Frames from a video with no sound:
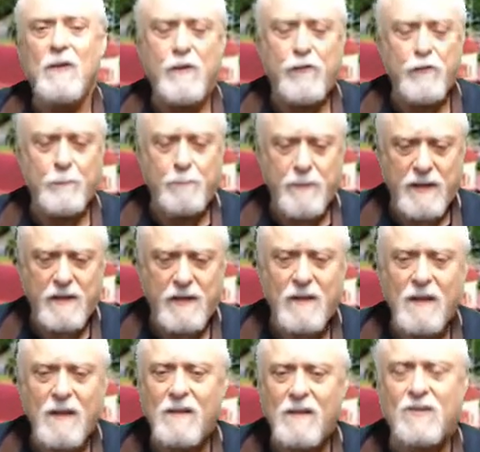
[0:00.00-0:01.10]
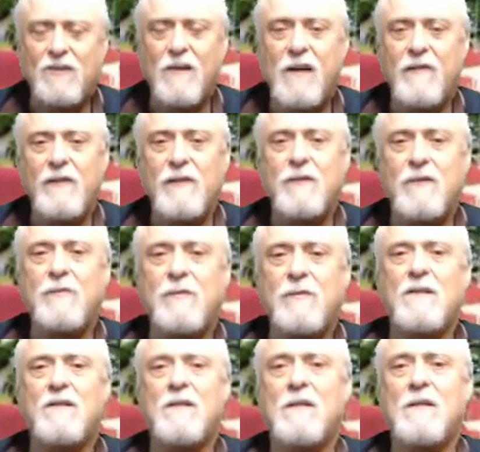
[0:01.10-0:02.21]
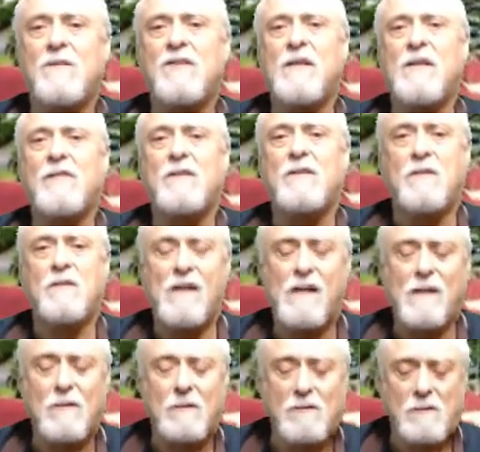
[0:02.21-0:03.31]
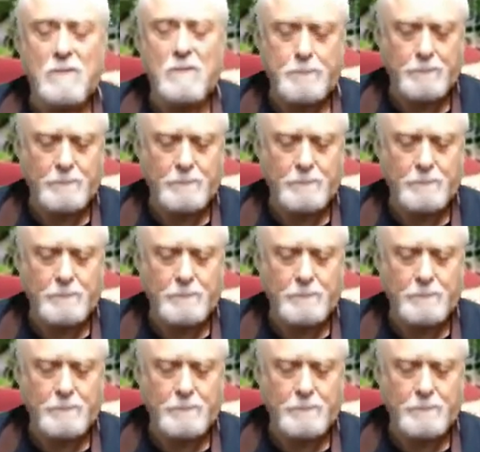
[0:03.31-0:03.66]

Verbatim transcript: If you make us seven, drink some seven crown.